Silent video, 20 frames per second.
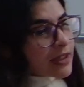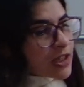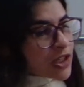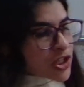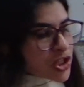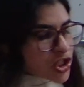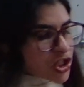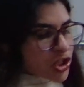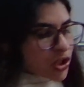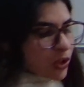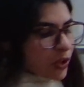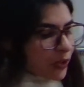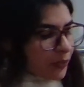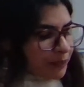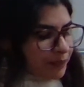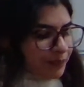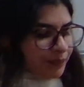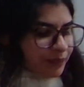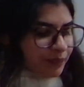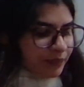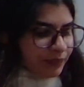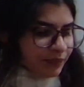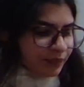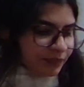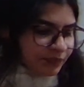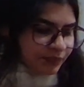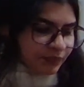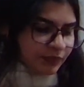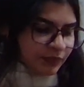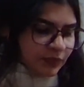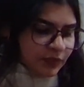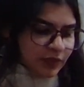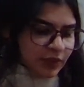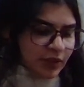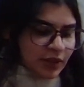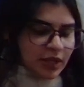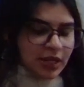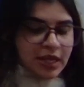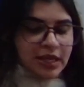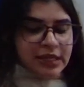So
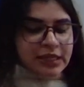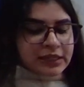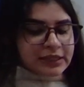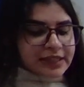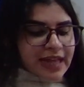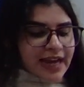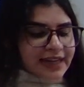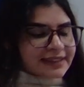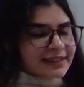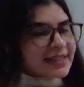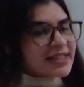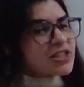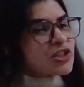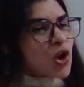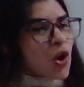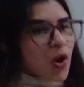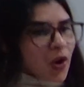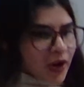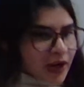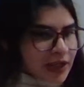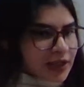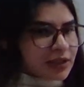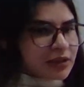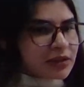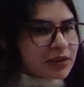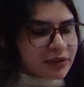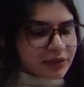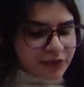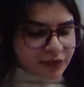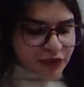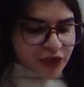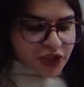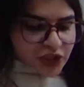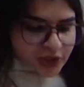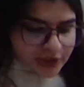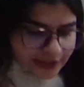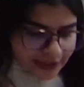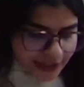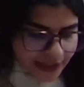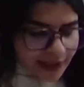that is all for
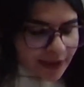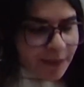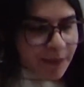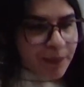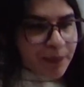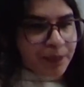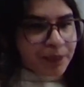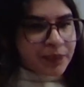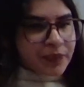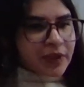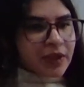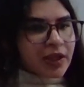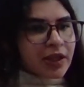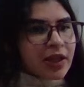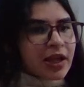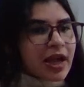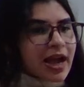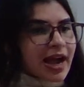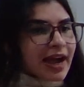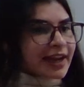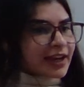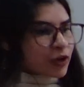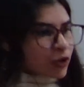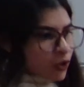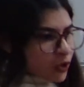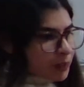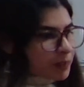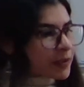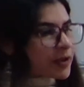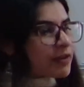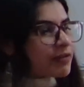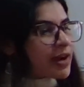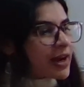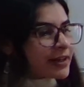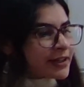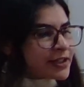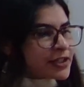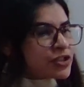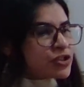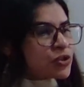today. I hope you have
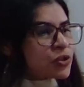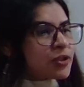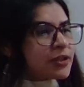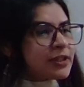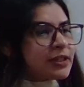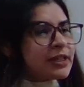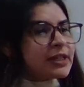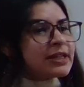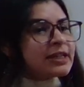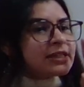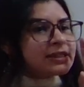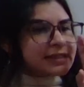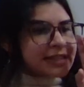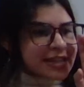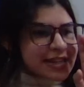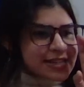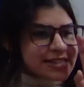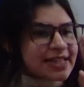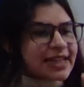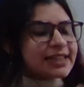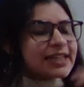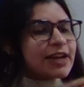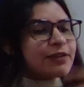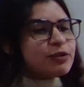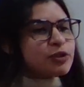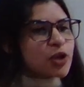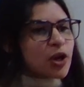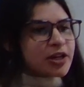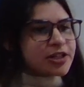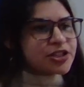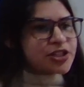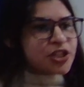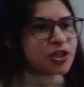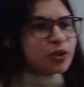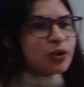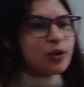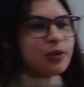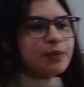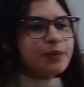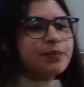understood things that I've taught you.
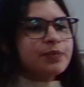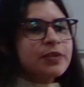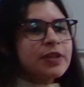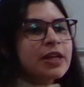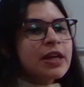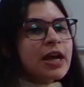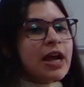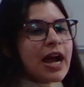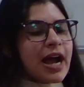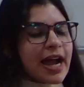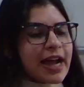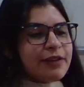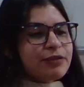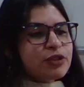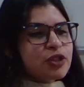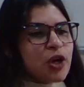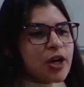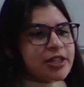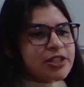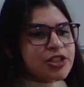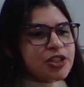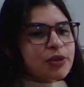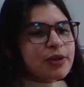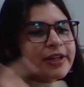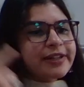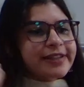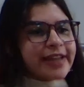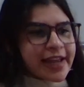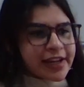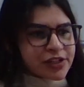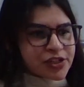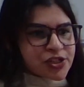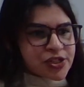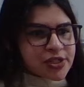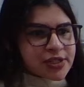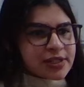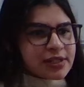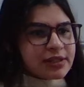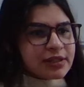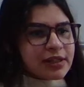I've taught you attention.
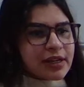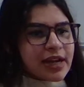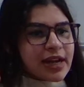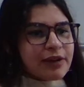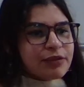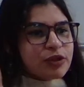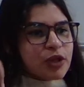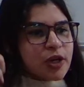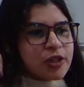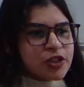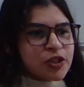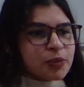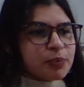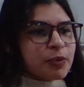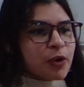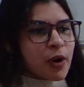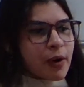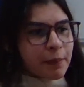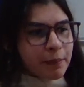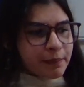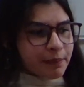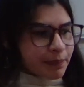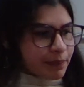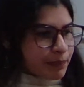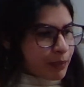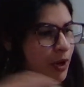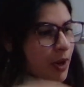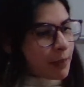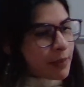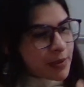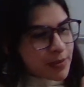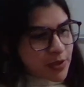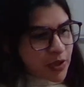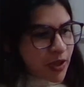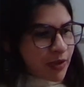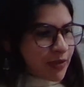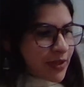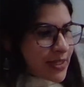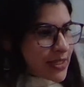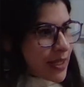I've taught you problem
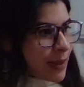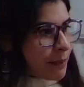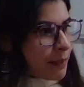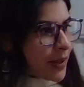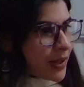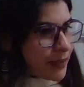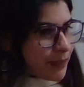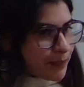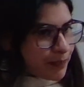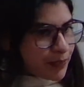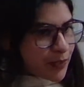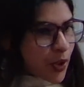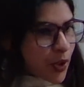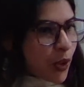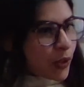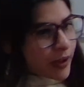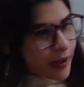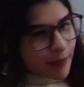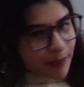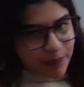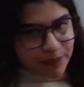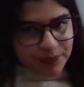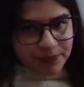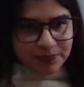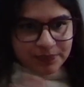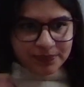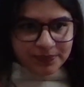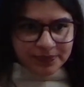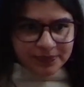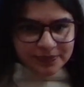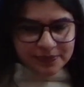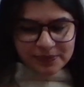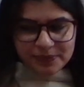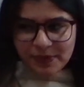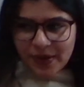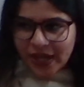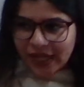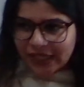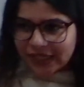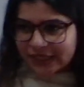solving some part. Okay. Bye.
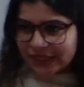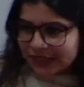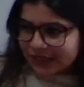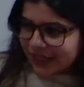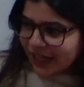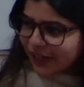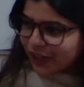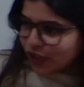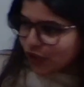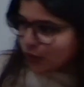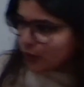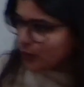Thank you.